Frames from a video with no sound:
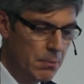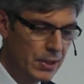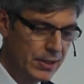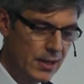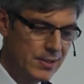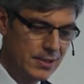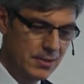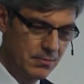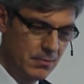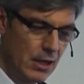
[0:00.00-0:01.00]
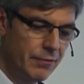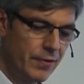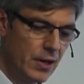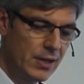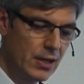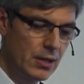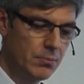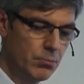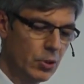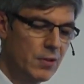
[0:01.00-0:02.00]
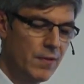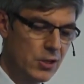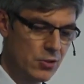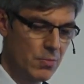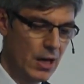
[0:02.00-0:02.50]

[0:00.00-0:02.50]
But there's a further motivation